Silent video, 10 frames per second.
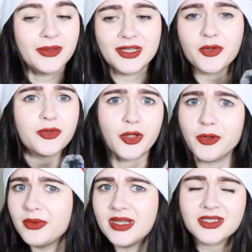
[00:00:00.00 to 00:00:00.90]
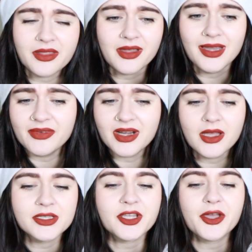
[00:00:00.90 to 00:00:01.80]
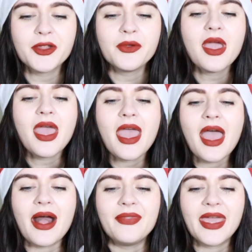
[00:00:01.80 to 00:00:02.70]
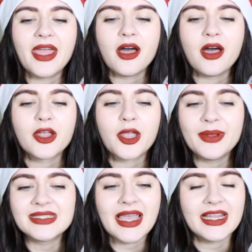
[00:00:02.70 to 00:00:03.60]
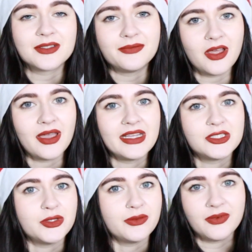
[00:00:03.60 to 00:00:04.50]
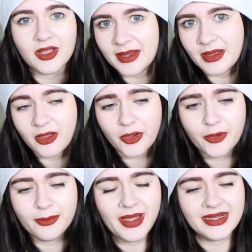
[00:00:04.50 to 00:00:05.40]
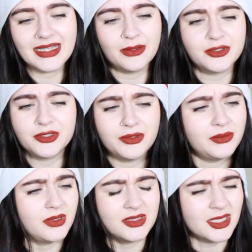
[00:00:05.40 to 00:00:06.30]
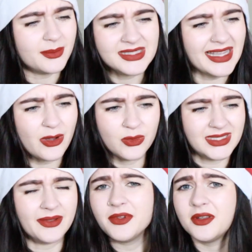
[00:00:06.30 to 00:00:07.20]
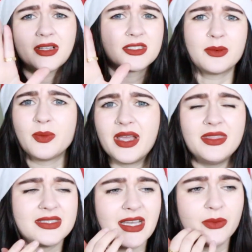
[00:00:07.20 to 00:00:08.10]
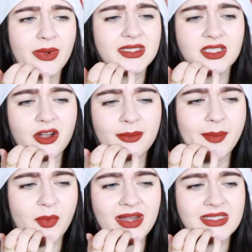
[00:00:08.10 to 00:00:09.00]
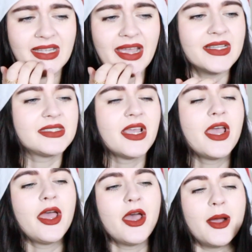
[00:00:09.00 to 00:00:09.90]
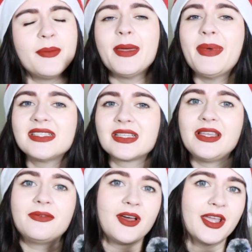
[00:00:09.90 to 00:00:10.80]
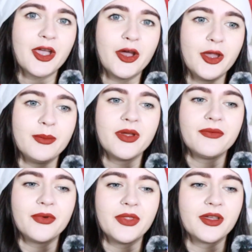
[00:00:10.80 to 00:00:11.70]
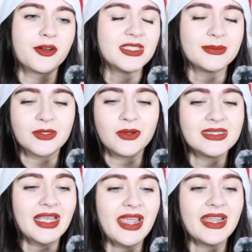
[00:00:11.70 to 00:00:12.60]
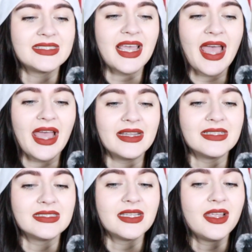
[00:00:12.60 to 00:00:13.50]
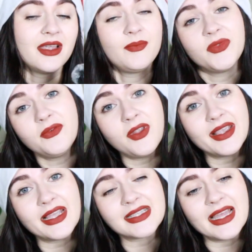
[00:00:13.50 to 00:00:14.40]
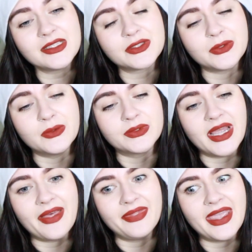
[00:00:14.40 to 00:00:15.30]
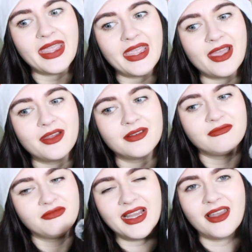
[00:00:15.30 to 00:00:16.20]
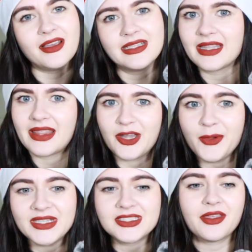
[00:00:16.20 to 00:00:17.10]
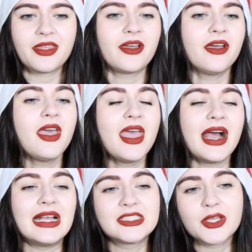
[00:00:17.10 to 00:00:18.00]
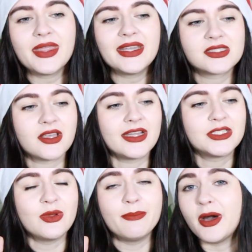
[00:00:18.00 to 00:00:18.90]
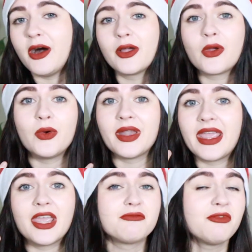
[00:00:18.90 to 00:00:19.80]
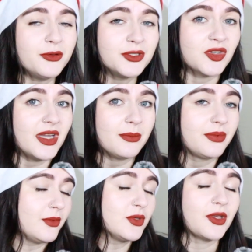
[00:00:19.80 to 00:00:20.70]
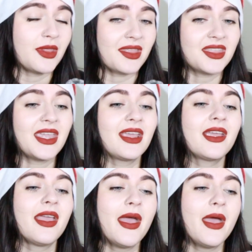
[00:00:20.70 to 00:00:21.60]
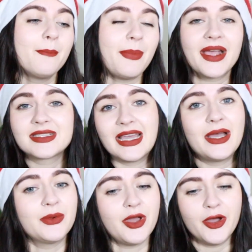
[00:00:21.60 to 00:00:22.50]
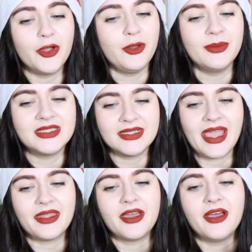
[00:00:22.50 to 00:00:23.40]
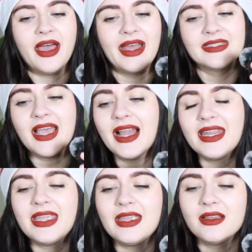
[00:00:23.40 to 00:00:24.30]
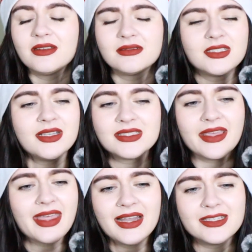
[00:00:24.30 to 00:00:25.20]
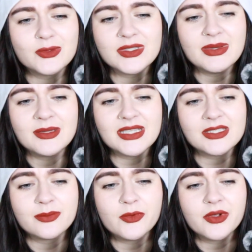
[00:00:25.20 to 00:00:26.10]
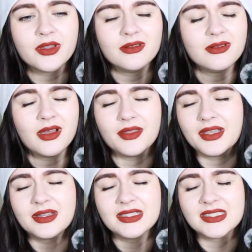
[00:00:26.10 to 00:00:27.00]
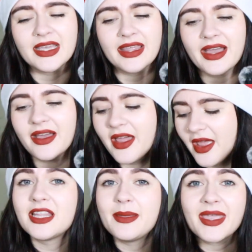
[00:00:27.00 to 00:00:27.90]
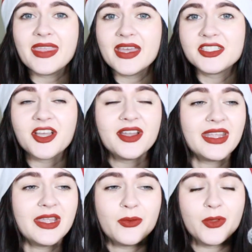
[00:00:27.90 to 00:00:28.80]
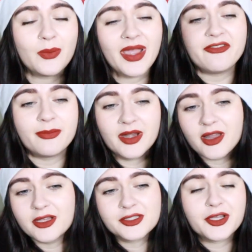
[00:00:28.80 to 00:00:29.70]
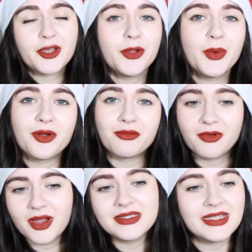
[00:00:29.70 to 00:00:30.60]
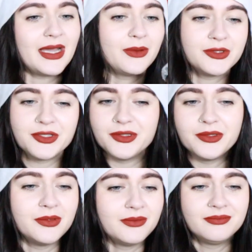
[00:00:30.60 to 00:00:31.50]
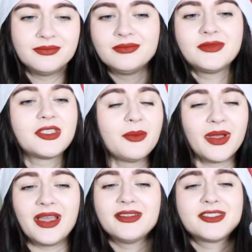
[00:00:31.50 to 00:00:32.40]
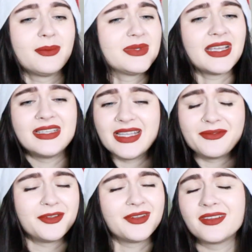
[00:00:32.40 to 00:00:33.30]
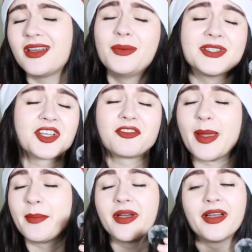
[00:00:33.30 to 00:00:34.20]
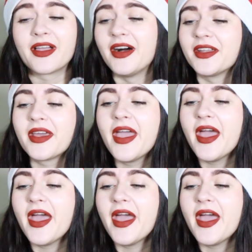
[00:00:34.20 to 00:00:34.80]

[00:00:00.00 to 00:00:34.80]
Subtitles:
They don't know each other, live in Glasgow. And they are going to catch a flight to fly home back down to Somerset or Devon, like somewhere in the southwest. I can't remember where it's set. But they're basically flying home for the Christmas holidays, and the flight gets cancelled, and they realise that they know each other, and so they decide to embark on a road trip, or so they think, back down home together. And Ali, did I say that Ali's always been obsessed with Morgan? I think I did say that. So they begin their journey all the way from Glasgow right down to somewhere, Somerset, Devon. I wish I could remember. I can't.